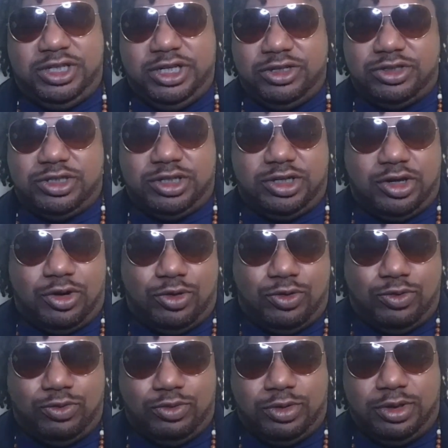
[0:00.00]
years
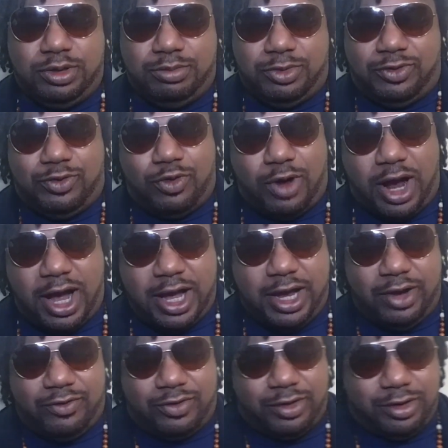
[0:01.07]
ago, before I
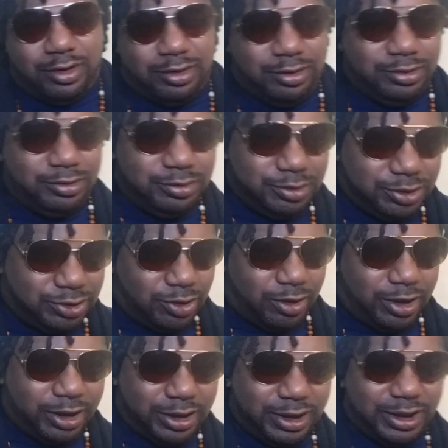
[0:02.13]
ever
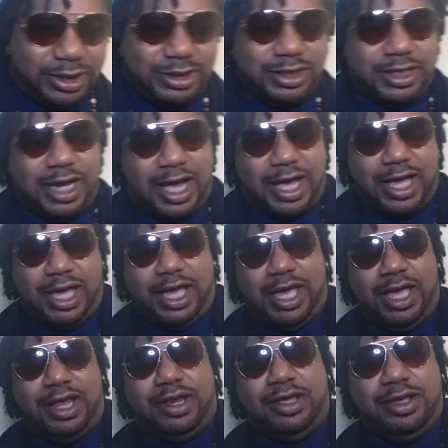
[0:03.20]
started this and I
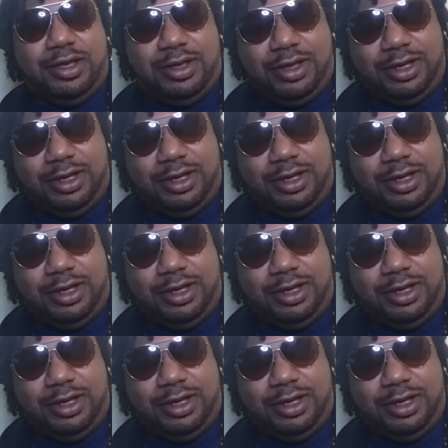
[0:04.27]
had,